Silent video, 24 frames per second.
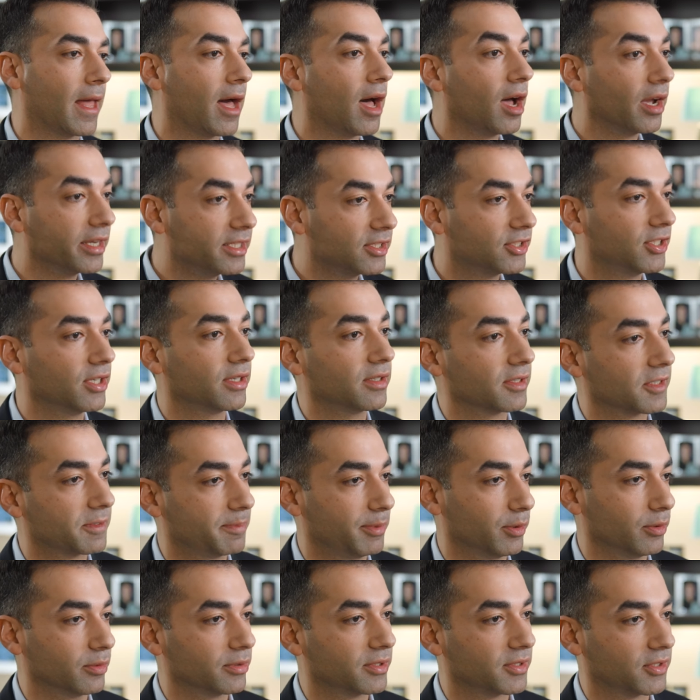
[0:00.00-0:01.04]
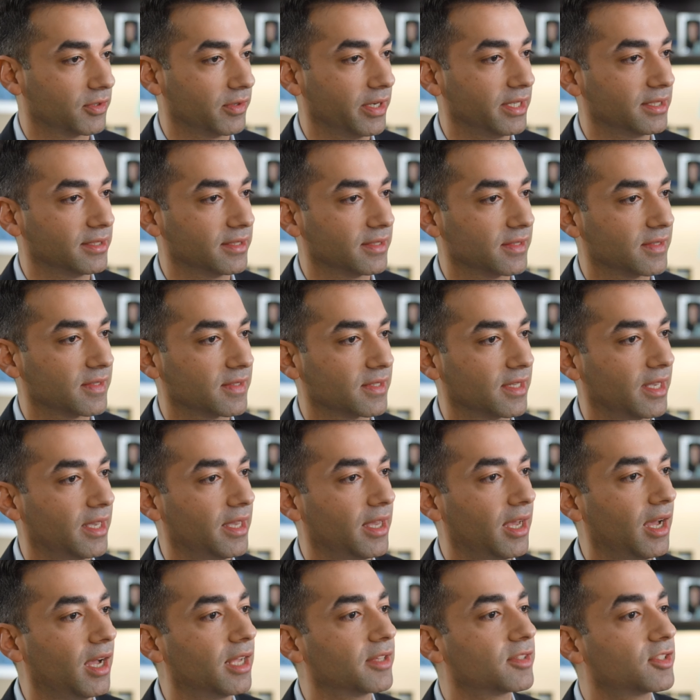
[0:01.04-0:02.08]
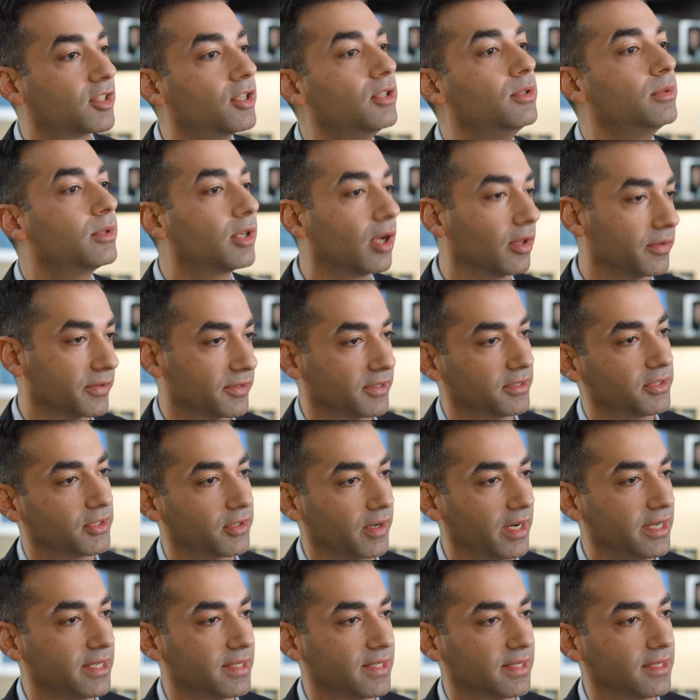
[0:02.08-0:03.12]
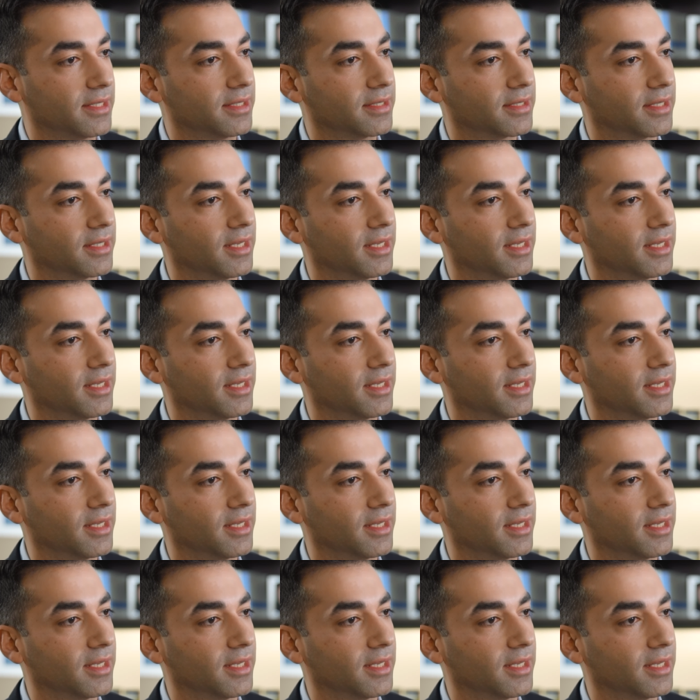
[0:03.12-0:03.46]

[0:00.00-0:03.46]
High sugar sports drinks are too concentrated